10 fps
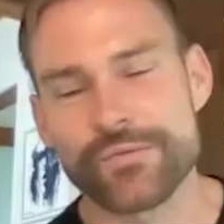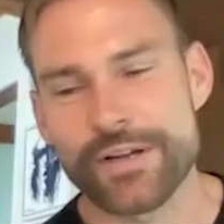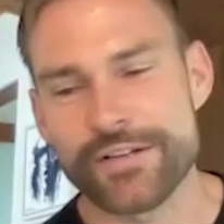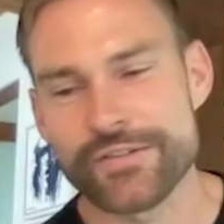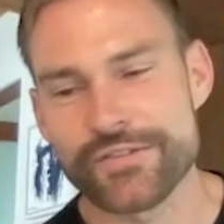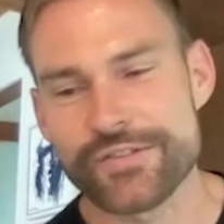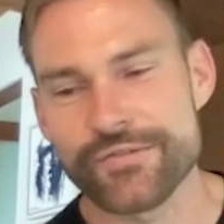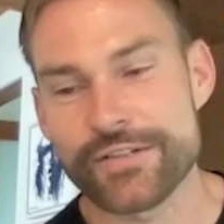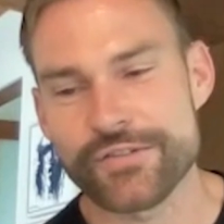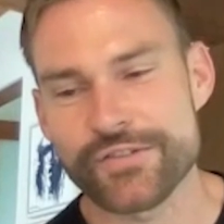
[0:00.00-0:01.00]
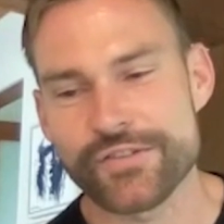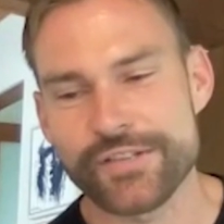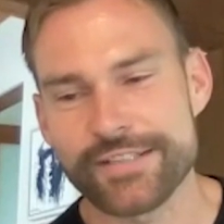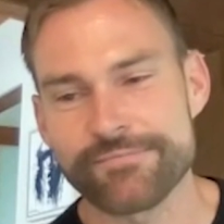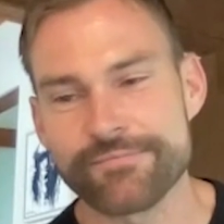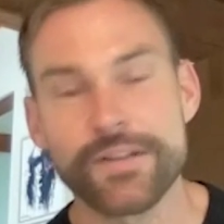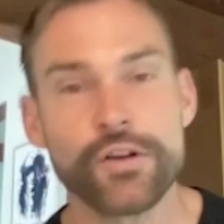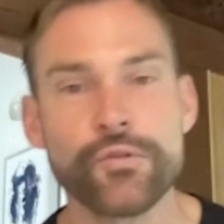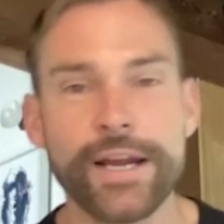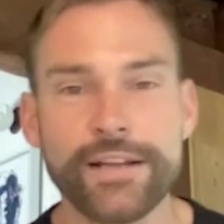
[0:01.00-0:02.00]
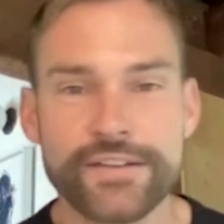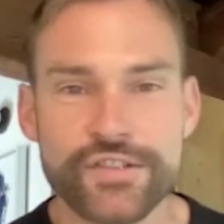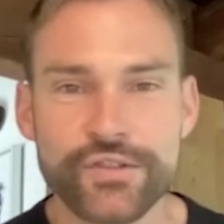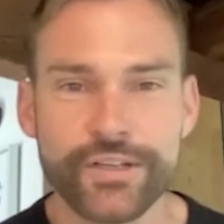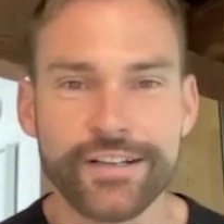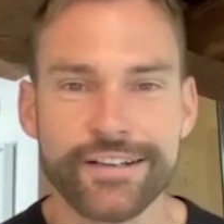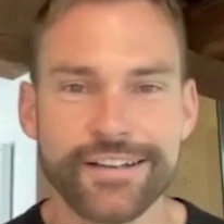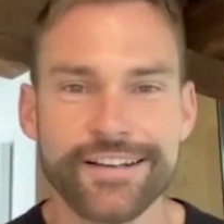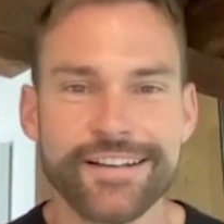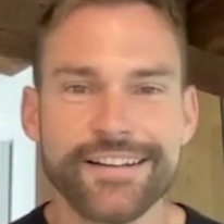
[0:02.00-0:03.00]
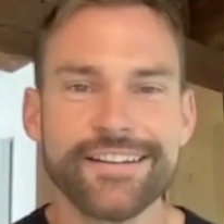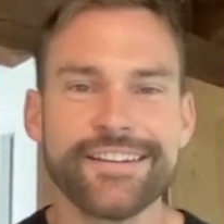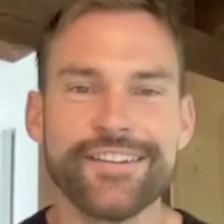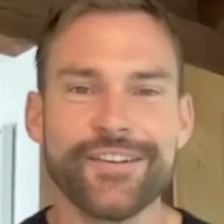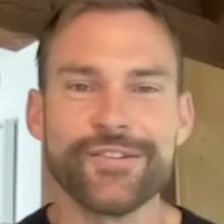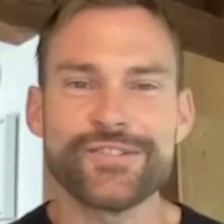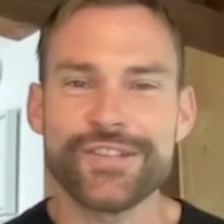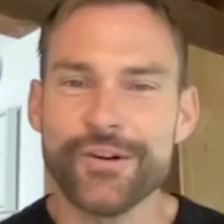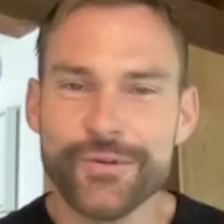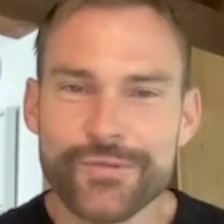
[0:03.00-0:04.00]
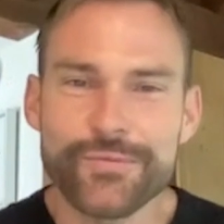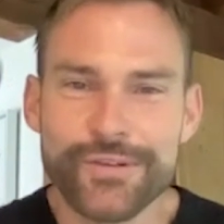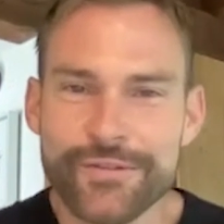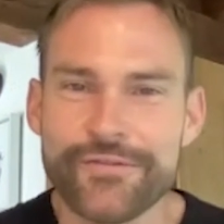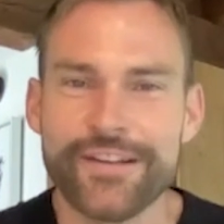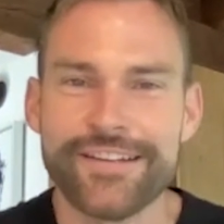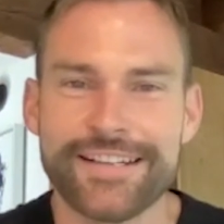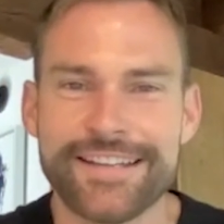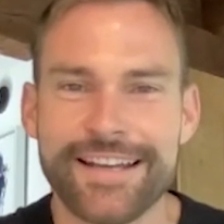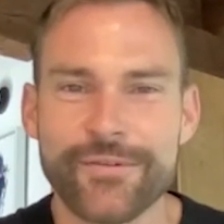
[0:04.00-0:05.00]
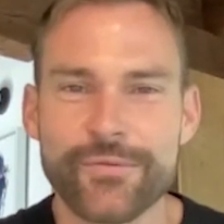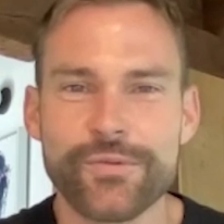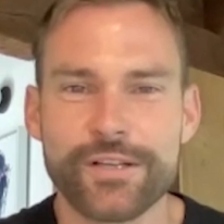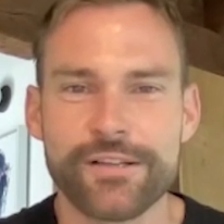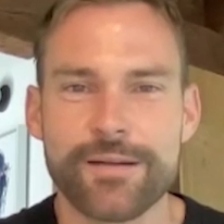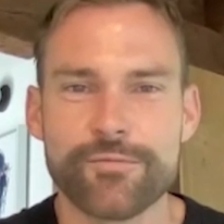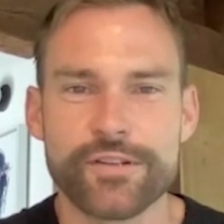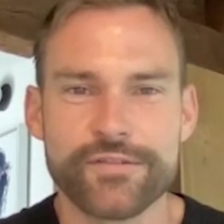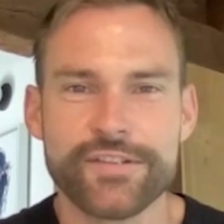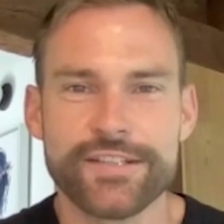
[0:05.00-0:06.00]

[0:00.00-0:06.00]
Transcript: writers, directors, and they're like, great, let's do it. You know, so it was really fun like that. It was really collaborative.